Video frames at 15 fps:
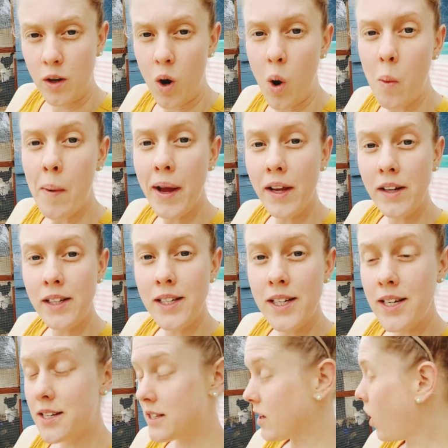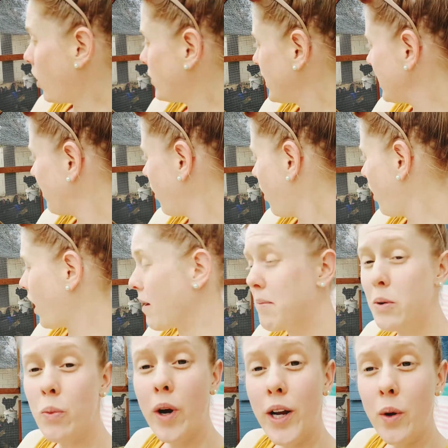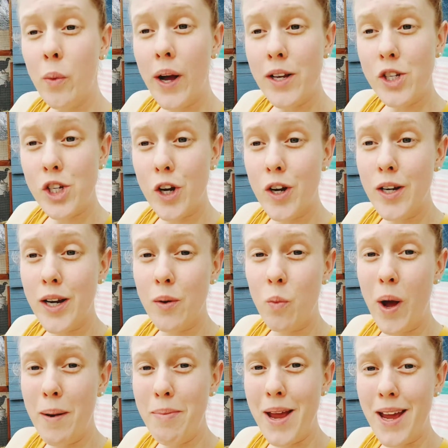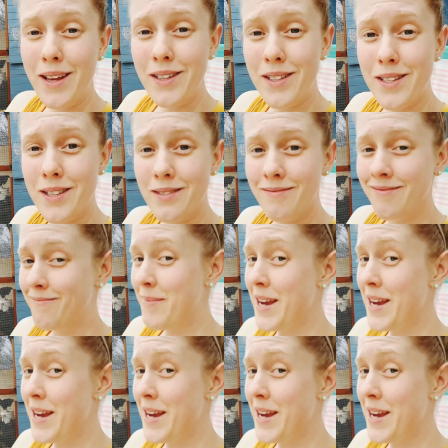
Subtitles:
Oh my goodness, all day long I've been wearing a wet shirt and wet pants.